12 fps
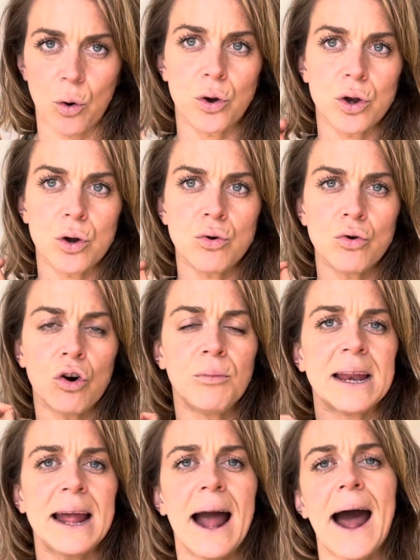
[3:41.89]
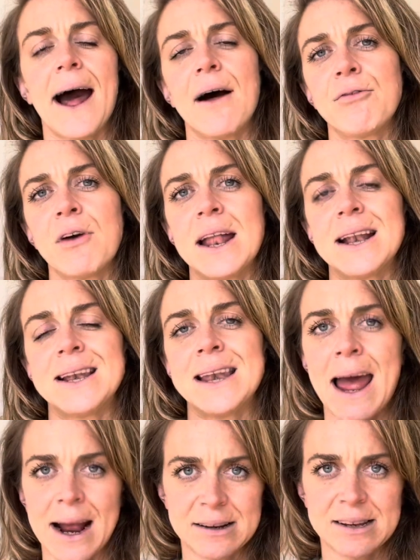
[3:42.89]
or you normally have
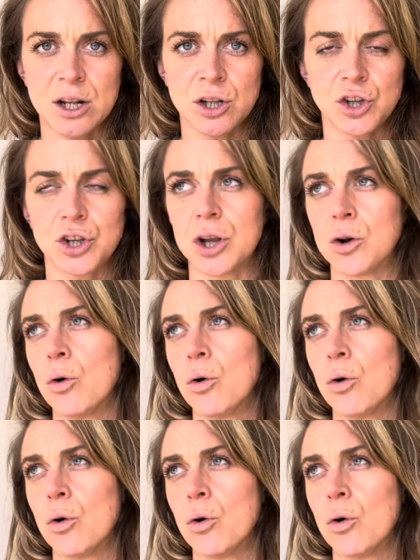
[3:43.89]
neck tension,